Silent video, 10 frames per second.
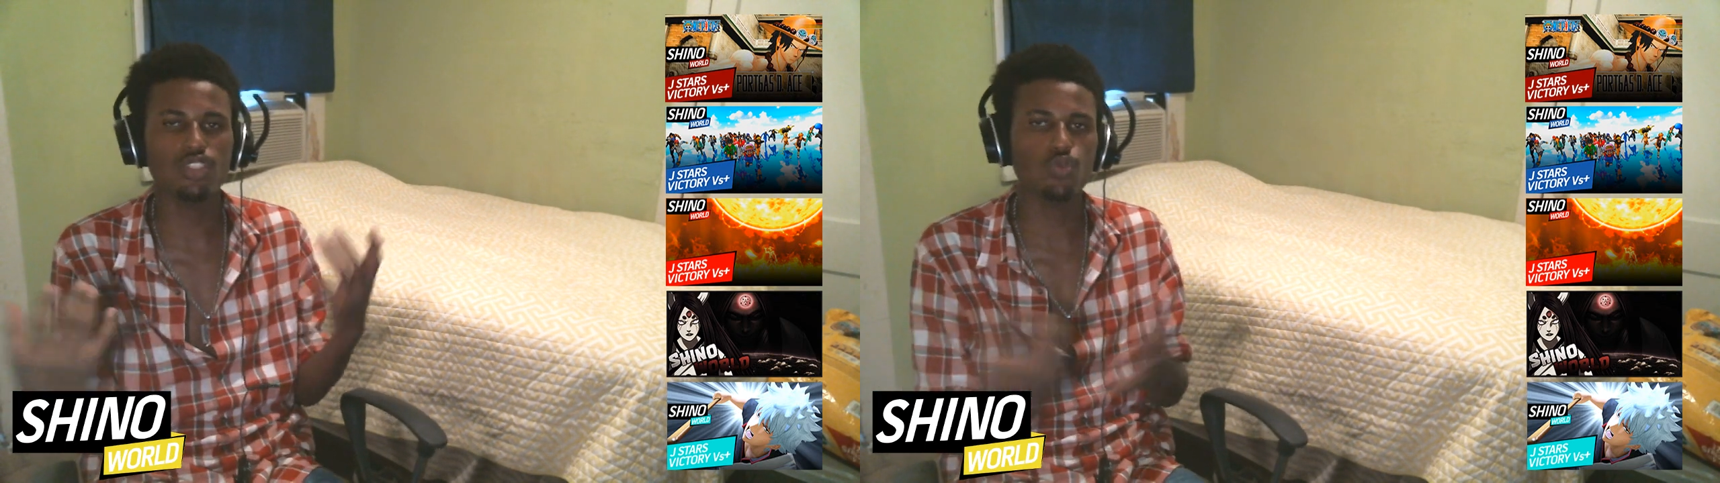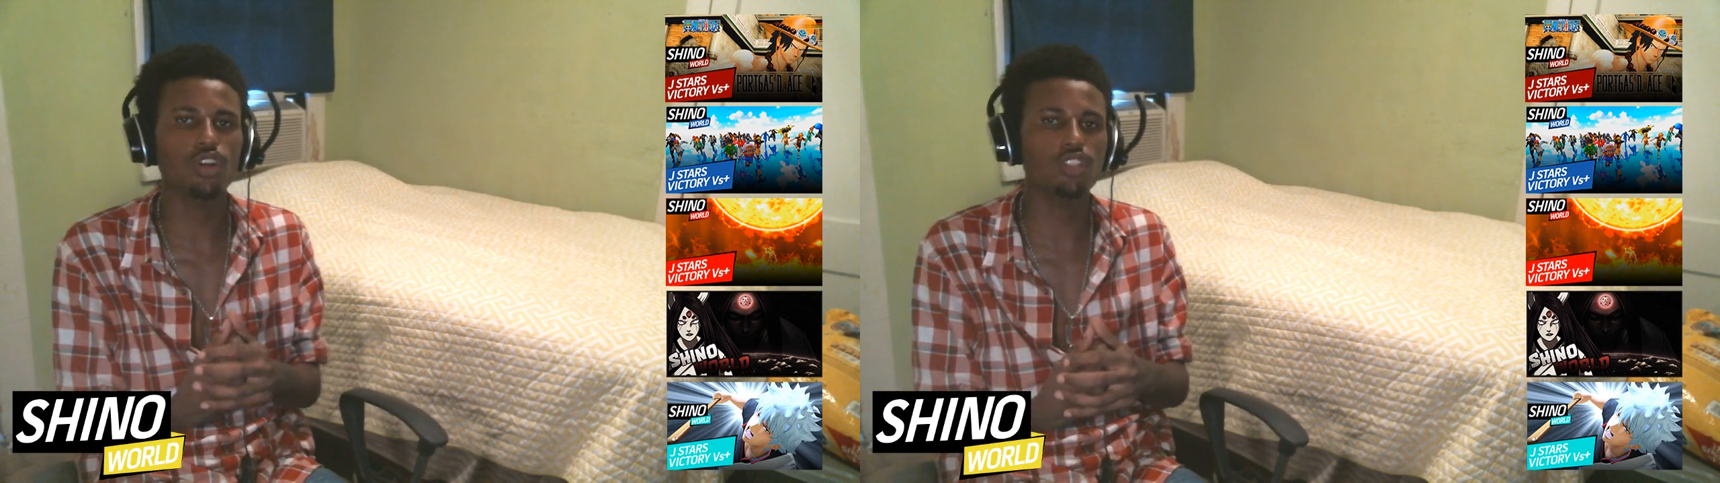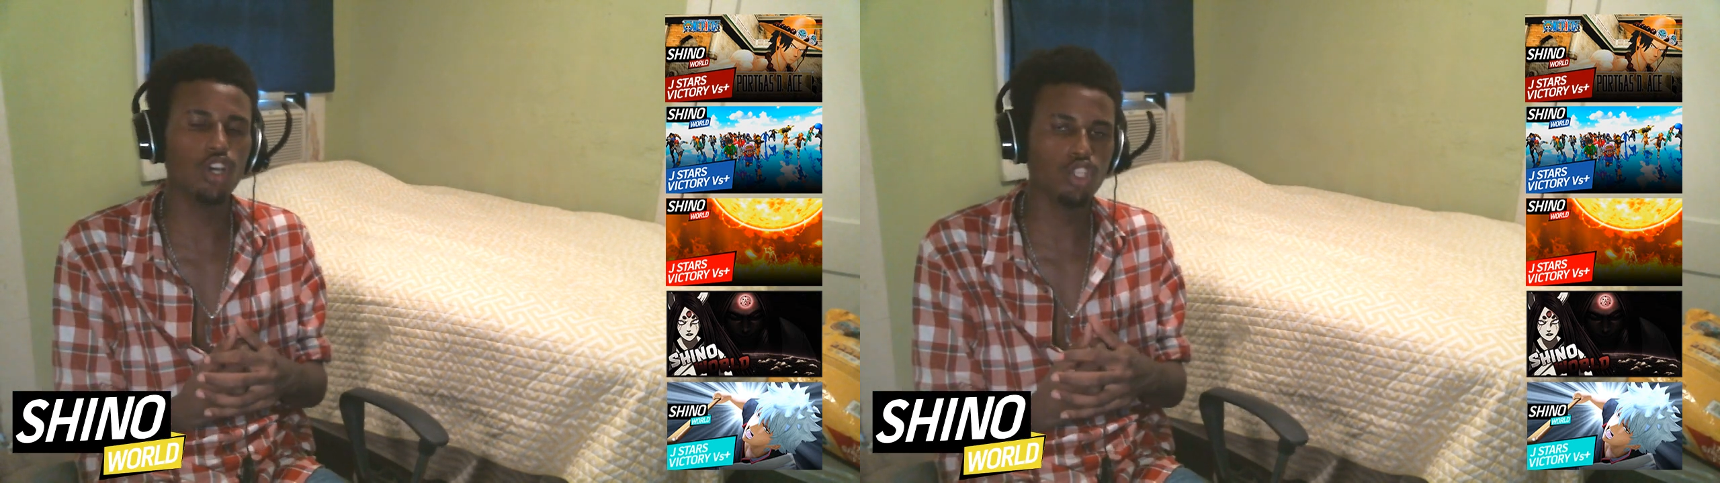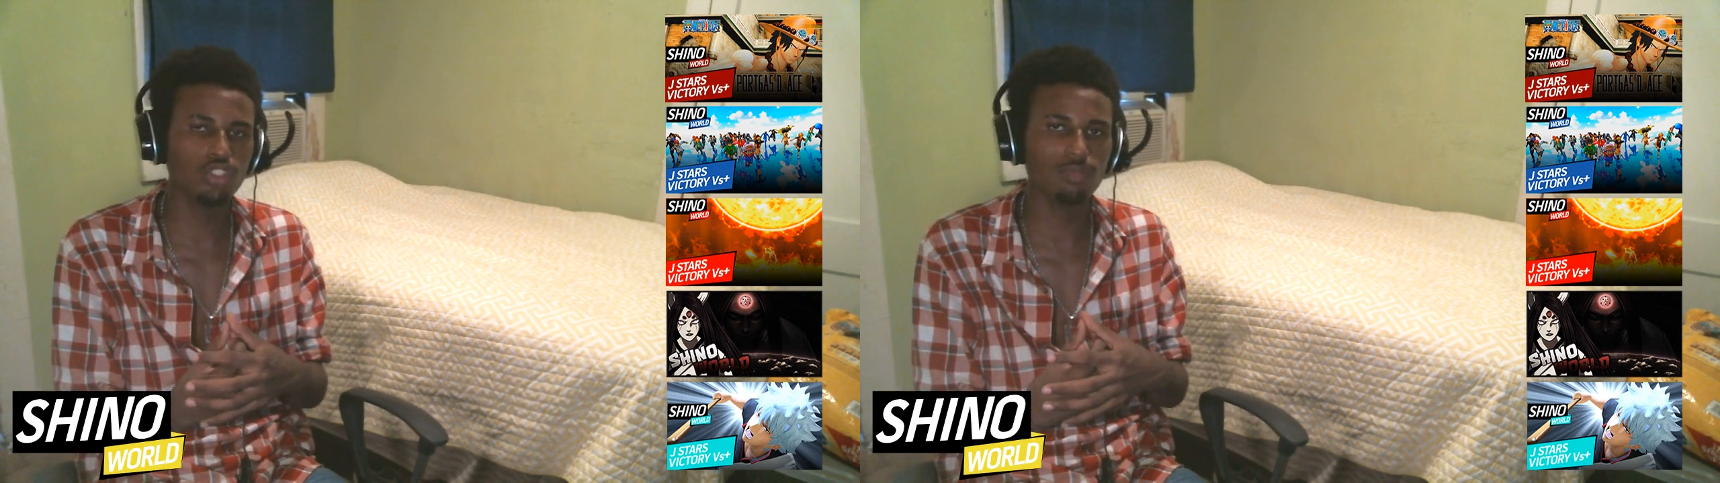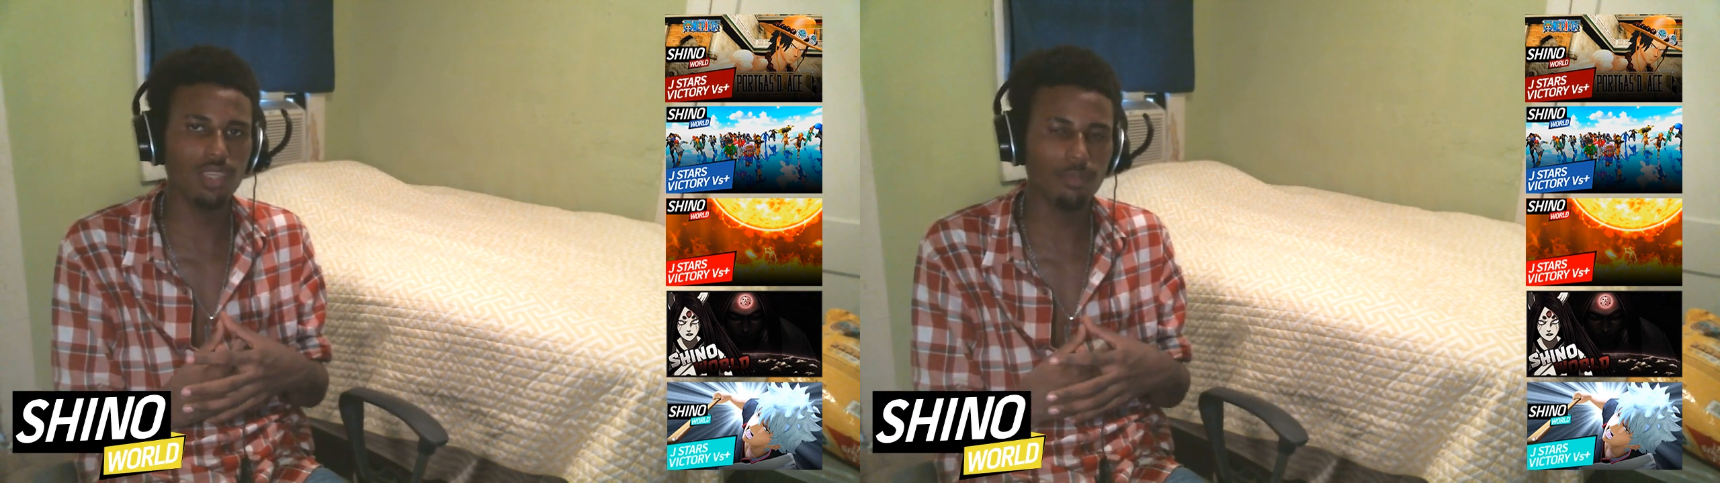is you want to talk
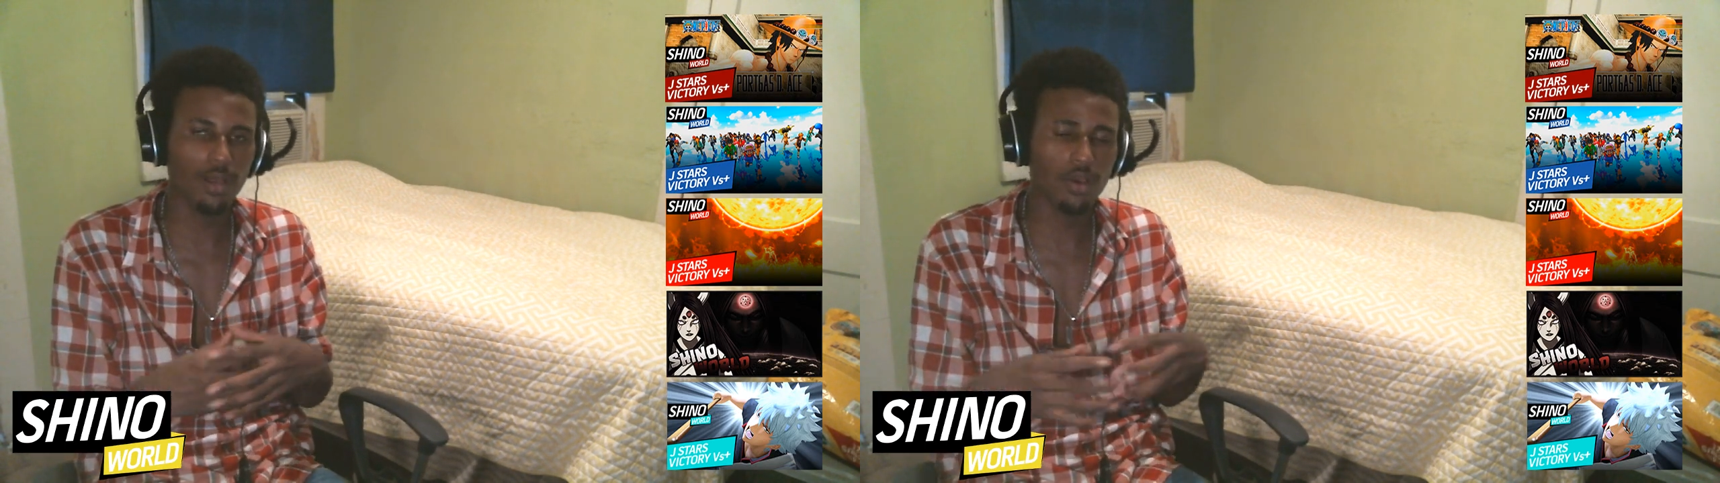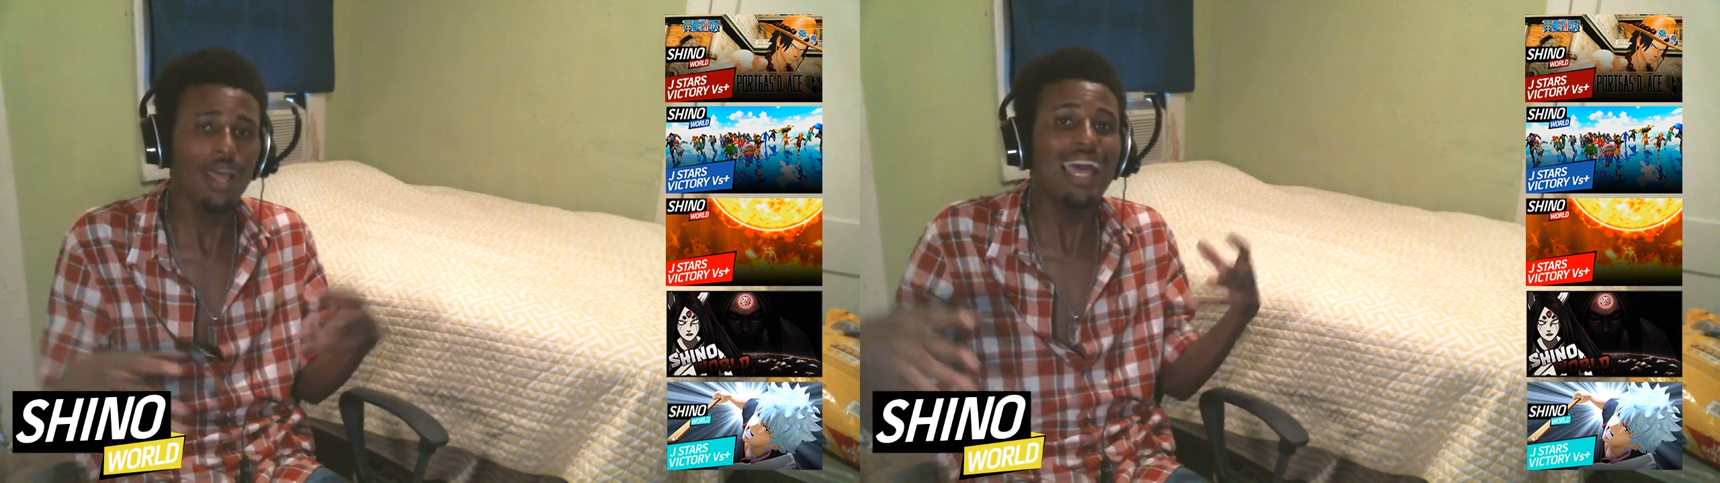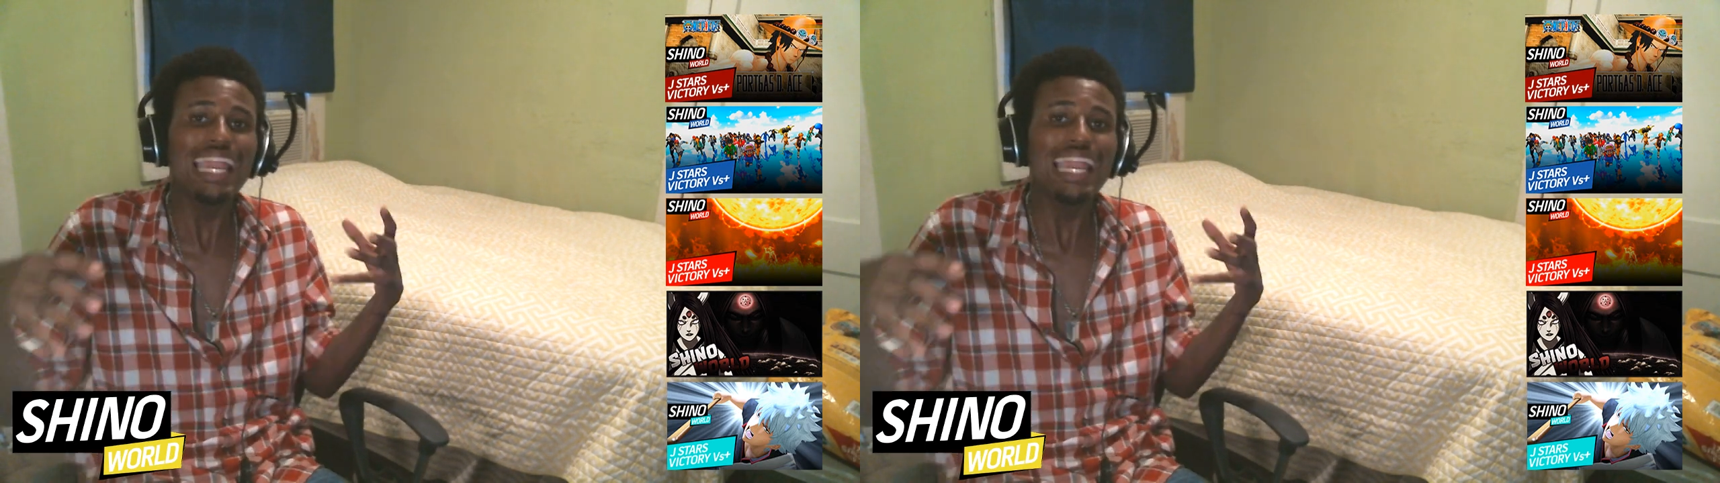to me about.